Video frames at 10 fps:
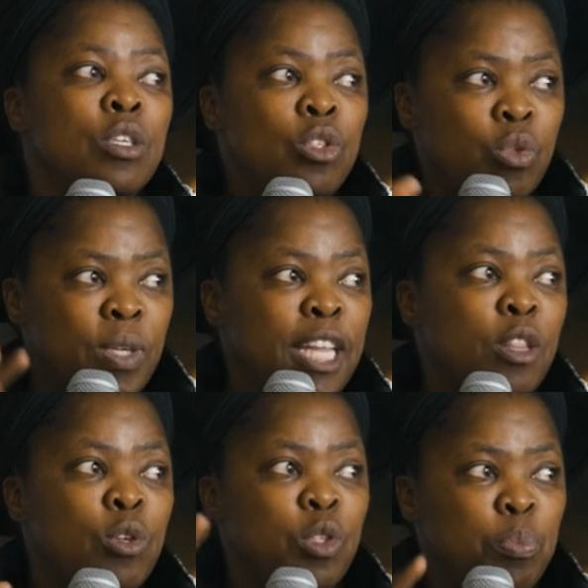to get
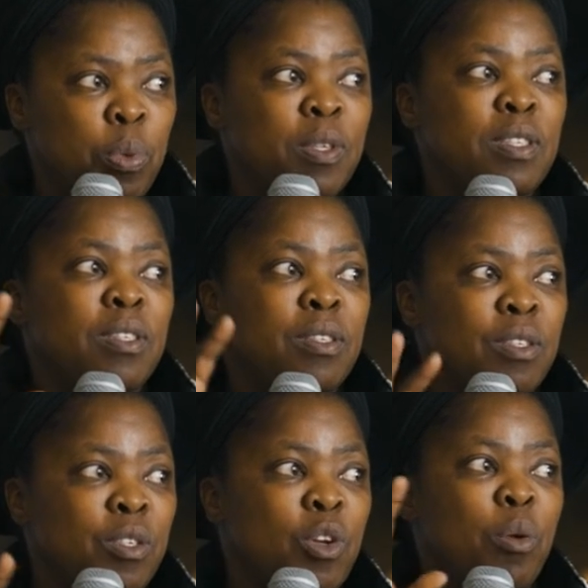those books,
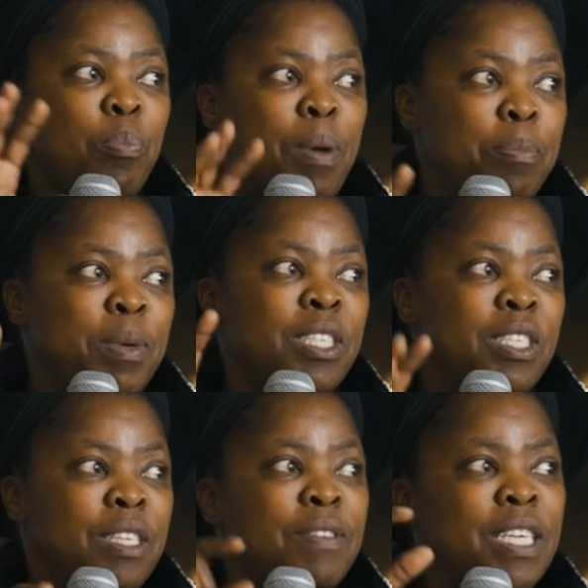
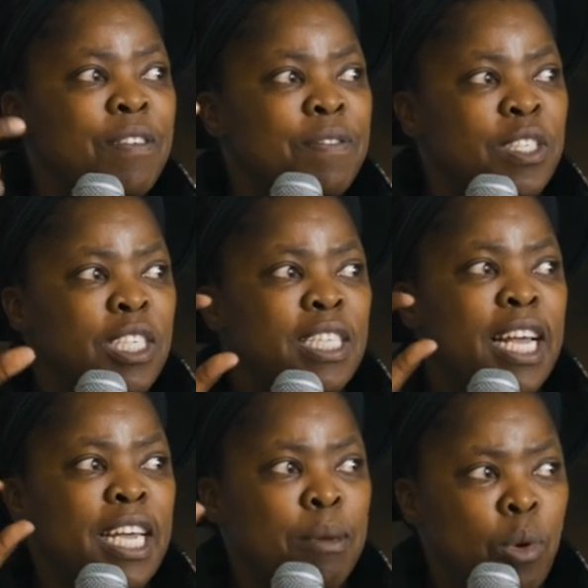published, even if it's just
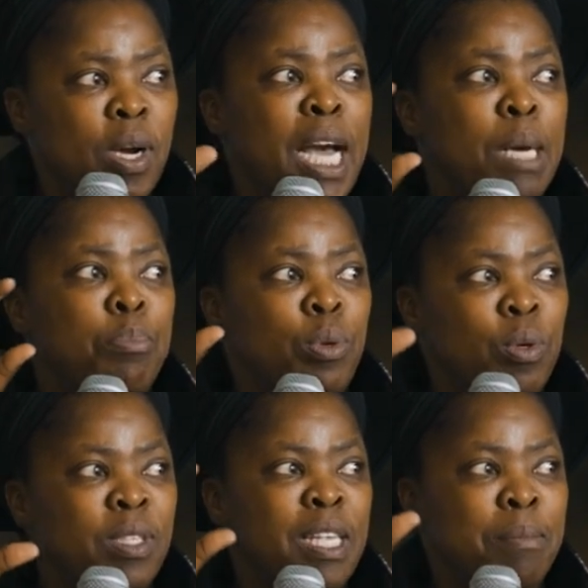like a mock-up
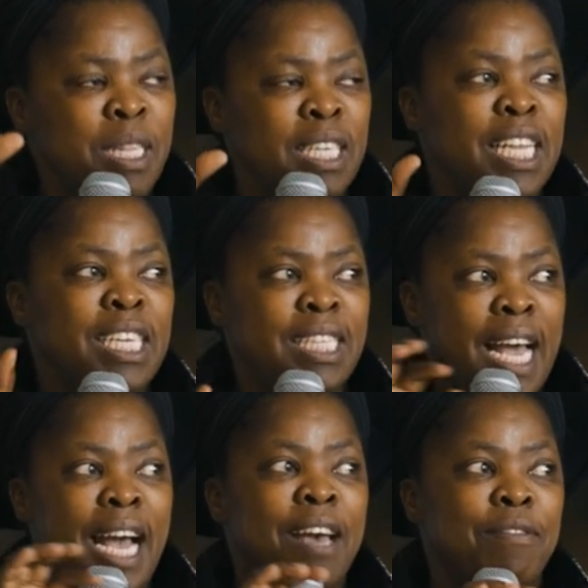or something that is
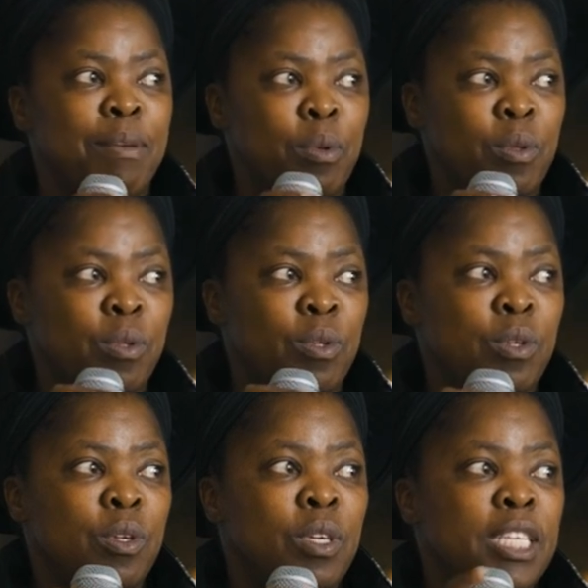archivable,
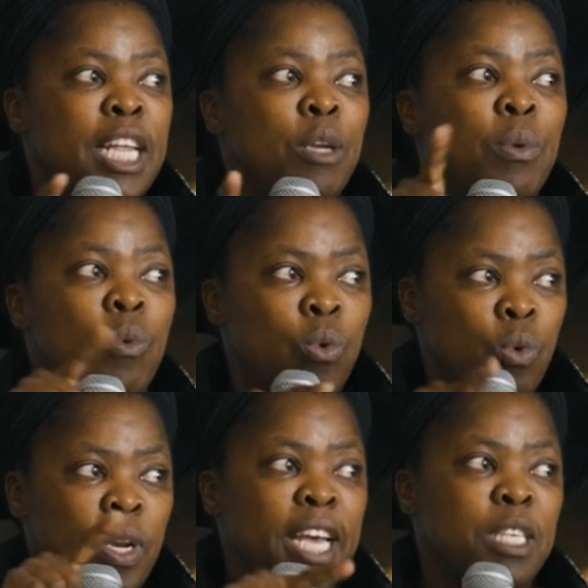then we
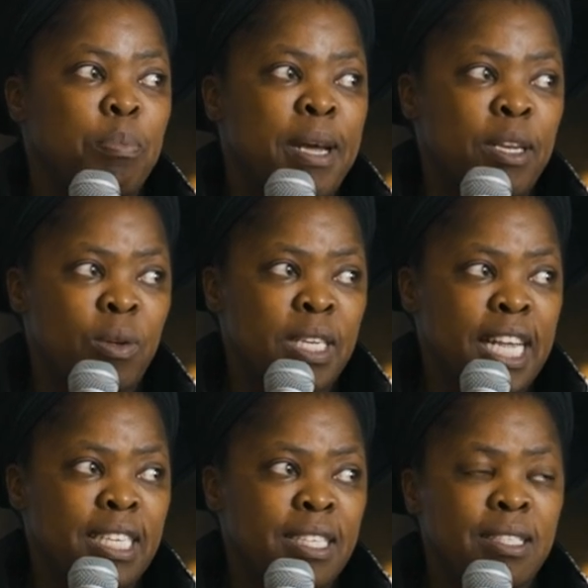could expand on
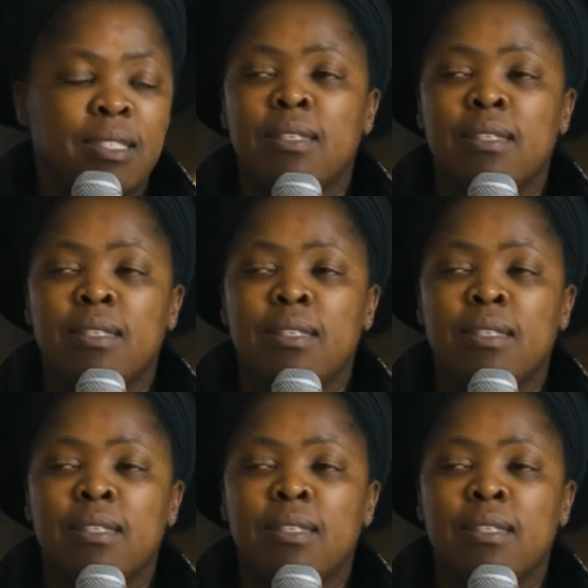that.